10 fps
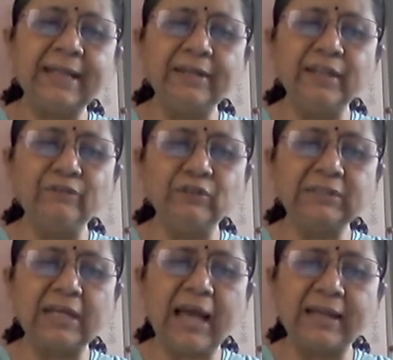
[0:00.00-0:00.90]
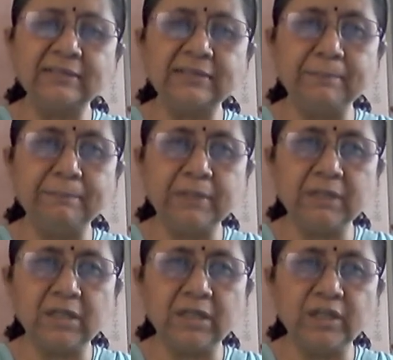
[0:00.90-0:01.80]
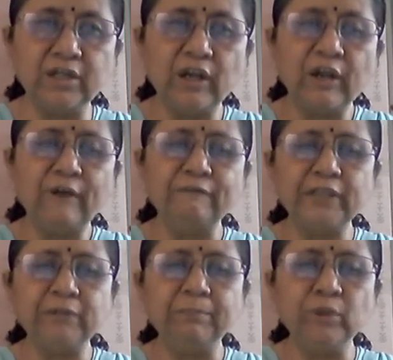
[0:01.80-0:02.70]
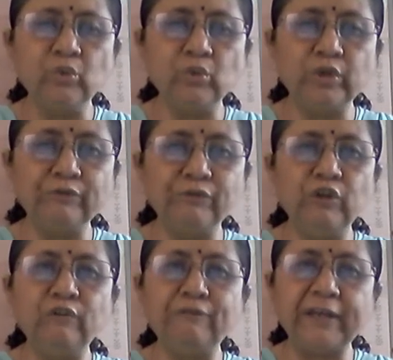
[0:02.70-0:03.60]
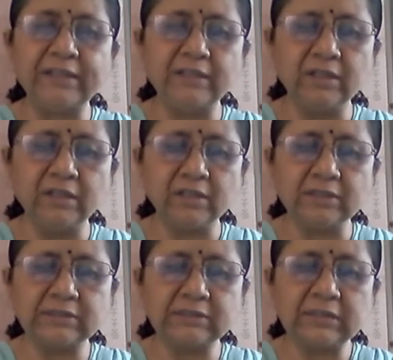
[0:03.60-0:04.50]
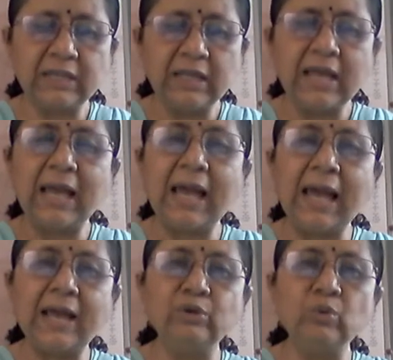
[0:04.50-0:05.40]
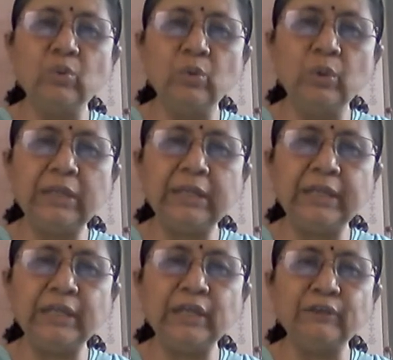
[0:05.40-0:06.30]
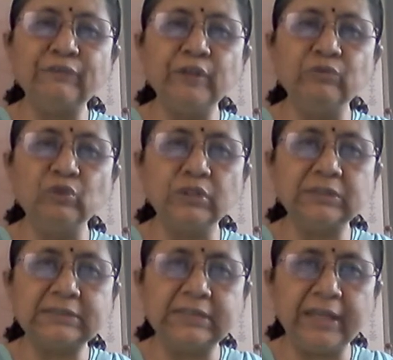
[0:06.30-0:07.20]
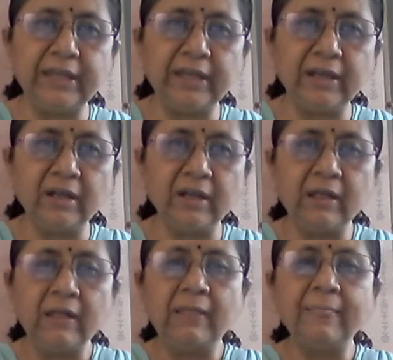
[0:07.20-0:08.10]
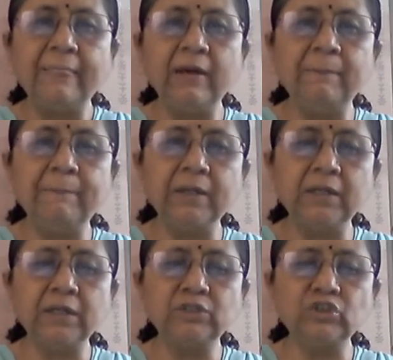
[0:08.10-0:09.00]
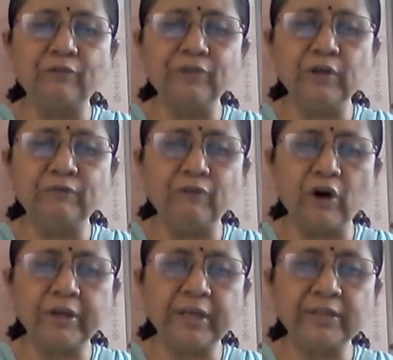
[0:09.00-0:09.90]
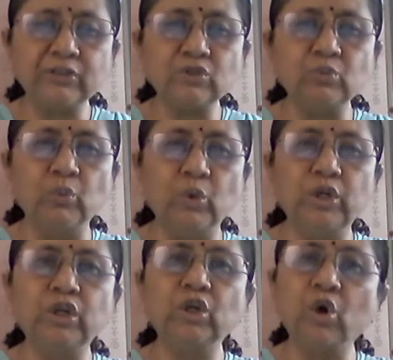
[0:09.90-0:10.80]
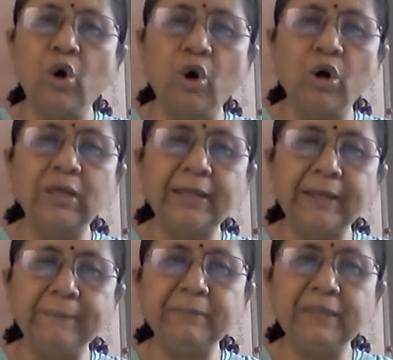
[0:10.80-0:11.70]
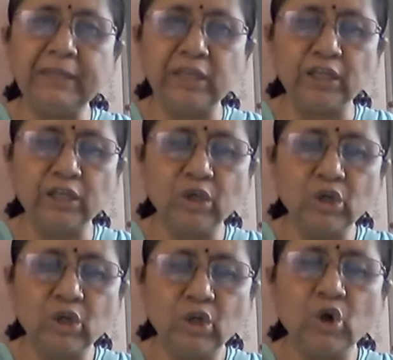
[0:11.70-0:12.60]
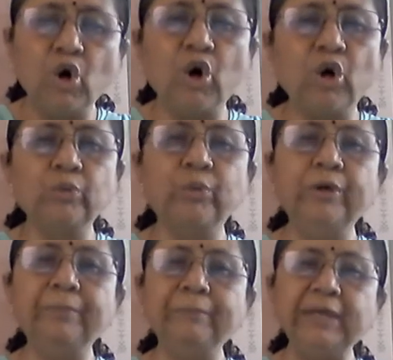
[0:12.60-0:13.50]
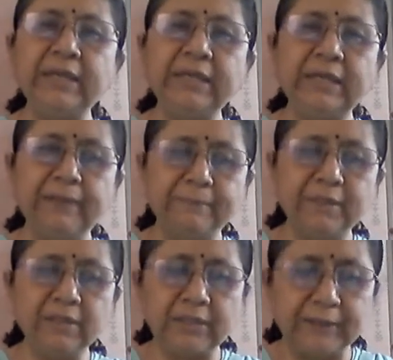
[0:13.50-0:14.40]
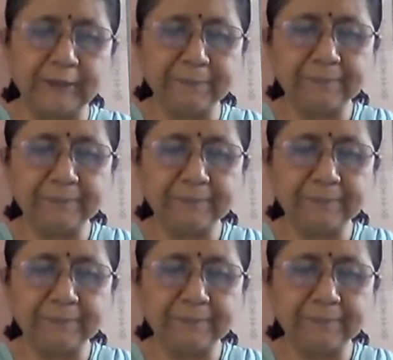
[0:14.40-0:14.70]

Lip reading: that he was a handsome bird with beautiful feathers, and only if he would sing, the birds of the forest would call him king or would make him a king.